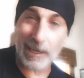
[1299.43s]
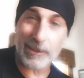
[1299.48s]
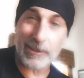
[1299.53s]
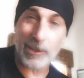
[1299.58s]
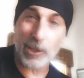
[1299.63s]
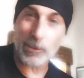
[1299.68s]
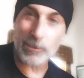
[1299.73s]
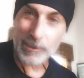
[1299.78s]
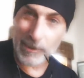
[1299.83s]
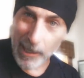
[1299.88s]
I
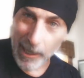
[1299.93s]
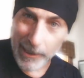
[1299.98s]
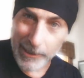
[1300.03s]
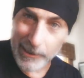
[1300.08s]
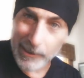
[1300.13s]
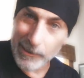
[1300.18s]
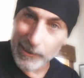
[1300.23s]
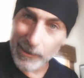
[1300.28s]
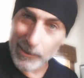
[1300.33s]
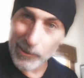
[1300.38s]
don't know,
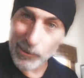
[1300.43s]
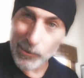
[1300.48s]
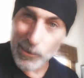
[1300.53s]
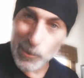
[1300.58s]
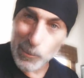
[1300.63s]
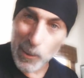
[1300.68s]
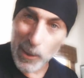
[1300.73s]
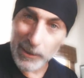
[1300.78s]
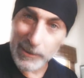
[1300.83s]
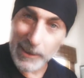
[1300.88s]
Nadi, you going to do
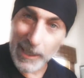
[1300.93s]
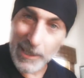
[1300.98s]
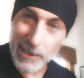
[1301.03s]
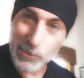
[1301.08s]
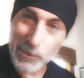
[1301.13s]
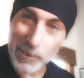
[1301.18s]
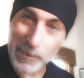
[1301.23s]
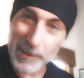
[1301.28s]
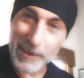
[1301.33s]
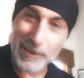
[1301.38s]
this
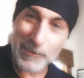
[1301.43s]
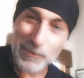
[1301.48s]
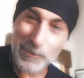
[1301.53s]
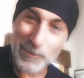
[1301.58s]
podcast with me?